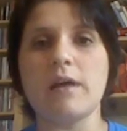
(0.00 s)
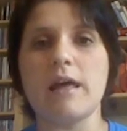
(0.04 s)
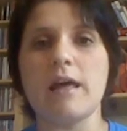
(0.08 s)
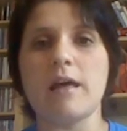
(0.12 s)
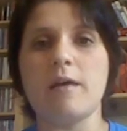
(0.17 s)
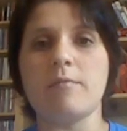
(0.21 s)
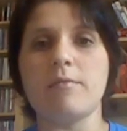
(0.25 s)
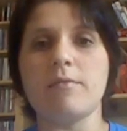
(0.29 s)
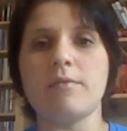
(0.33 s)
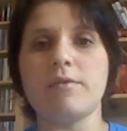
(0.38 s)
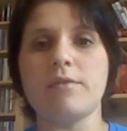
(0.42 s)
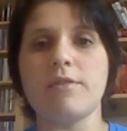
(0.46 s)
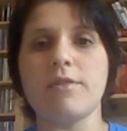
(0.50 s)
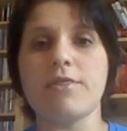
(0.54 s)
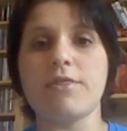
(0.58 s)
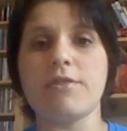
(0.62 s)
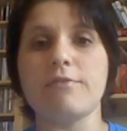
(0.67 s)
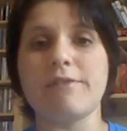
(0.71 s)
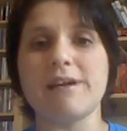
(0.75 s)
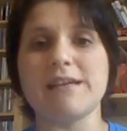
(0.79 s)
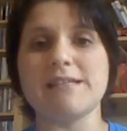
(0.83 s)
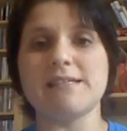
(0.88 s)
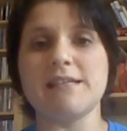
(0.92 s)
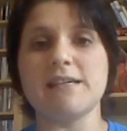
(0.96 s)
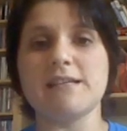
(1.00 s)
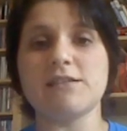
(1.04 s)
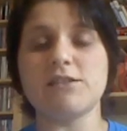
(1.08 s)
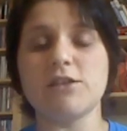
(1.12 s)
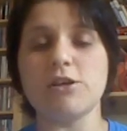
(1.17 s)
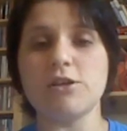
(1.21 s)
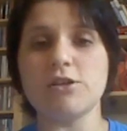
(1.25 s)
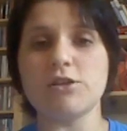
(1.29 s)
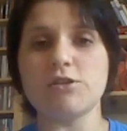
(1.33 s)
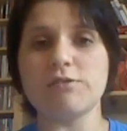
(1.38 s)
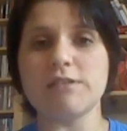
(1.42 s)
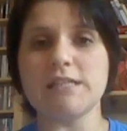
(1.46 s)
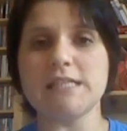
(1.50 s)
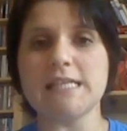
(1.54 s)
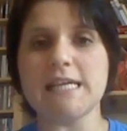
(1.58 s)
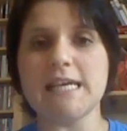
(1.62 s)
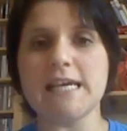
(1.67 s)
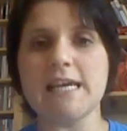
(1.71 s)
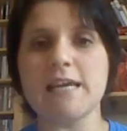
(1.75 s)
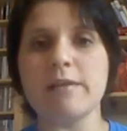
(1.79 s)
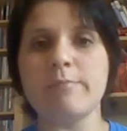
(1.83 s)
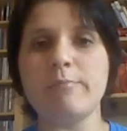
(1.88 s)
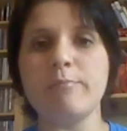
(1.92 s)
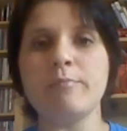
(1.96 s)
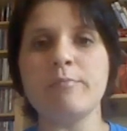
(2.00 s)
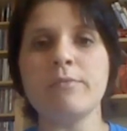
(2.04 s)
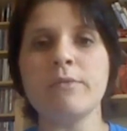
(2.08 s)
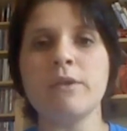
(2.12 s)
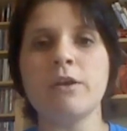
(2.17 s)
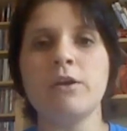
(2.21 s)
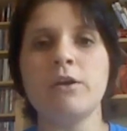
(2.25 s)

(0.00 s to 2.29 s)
the thoracic surgery team,